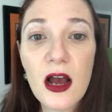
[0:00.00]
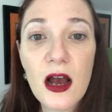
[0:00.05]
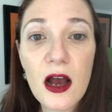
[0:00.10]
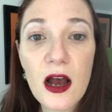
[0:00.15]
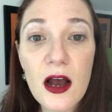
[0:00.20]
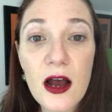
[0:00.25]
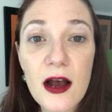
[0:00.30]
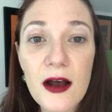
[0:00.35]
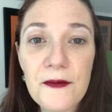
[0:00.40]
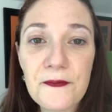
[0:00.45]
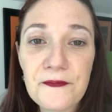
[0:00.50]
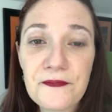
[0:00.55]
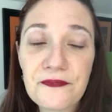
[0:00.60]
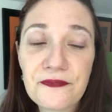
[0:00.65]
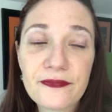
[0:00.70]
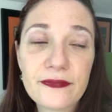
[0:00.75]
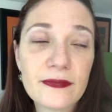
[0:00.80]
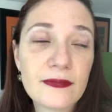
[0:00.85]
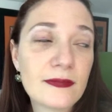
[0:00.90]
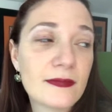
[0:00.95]
And
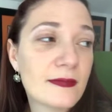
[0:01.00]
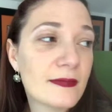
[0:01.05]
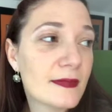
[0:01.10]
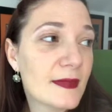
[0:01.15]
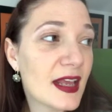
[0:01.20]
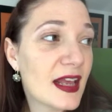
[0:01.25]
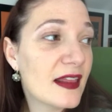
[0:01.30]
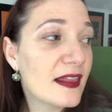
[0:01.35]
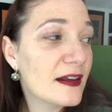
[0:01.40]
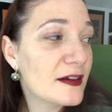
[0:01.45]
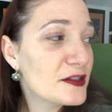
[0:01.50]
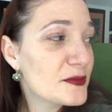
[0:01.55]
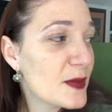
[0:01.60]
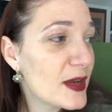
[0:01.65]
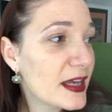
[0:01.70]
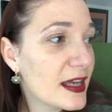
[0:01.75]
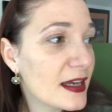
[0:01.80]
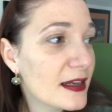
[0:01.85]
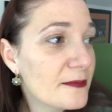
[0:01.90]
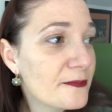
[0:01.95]
there's my
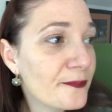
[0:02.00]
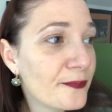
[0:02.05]
kid.